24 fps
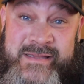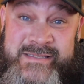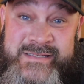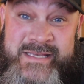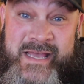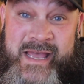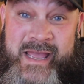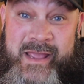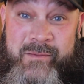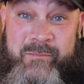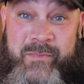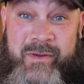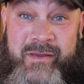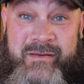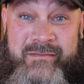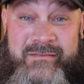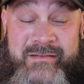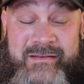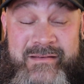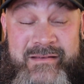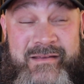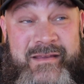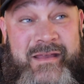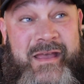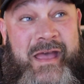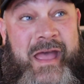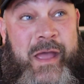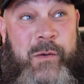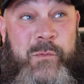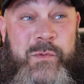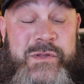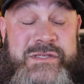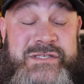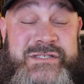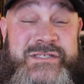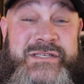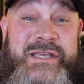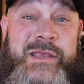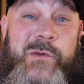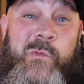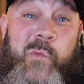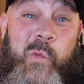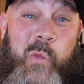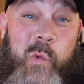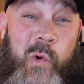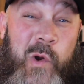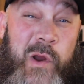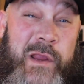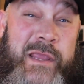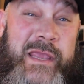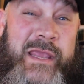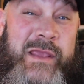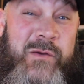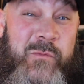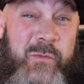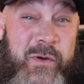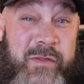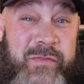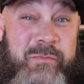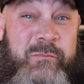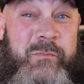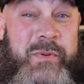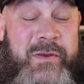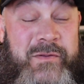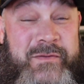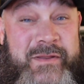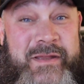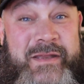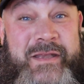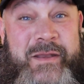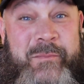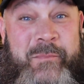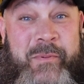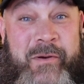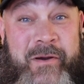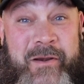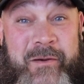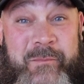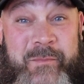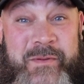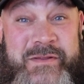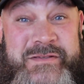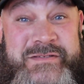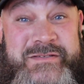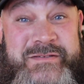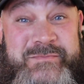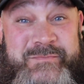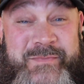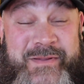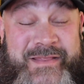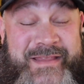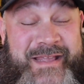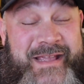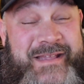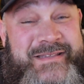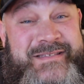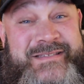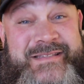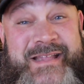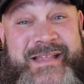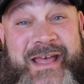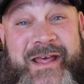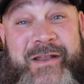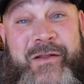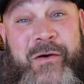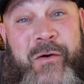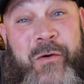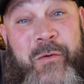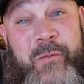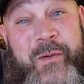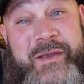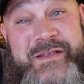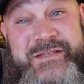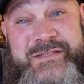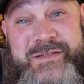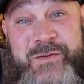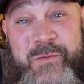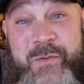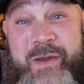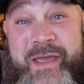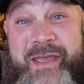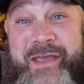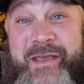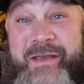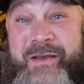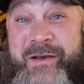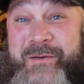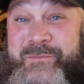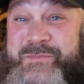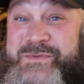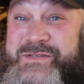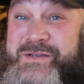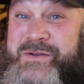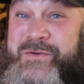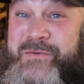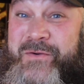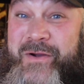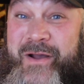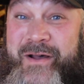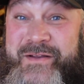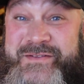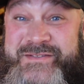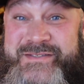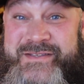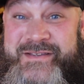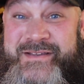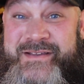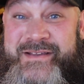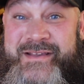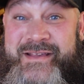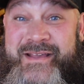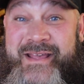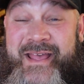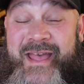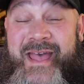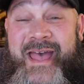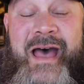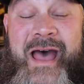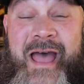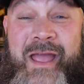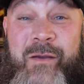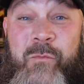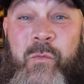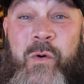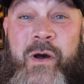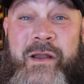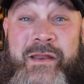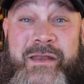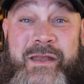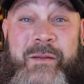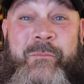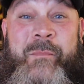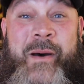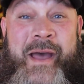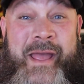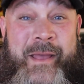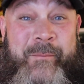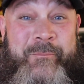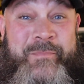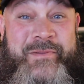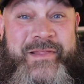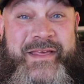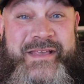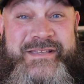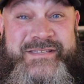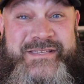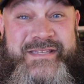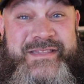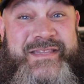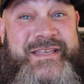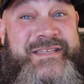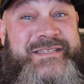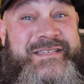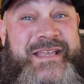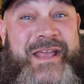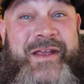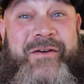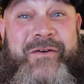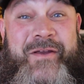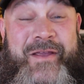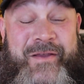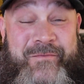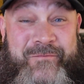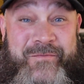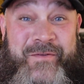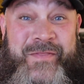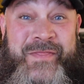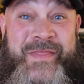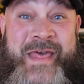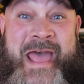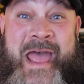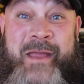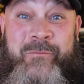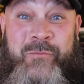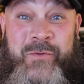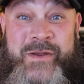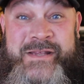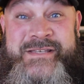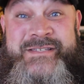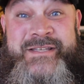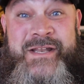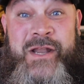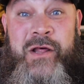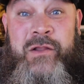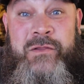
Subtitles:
of time, I would say, working with building departments, but that's not always the way it comes across. I wanted to buy a place in this area for that reason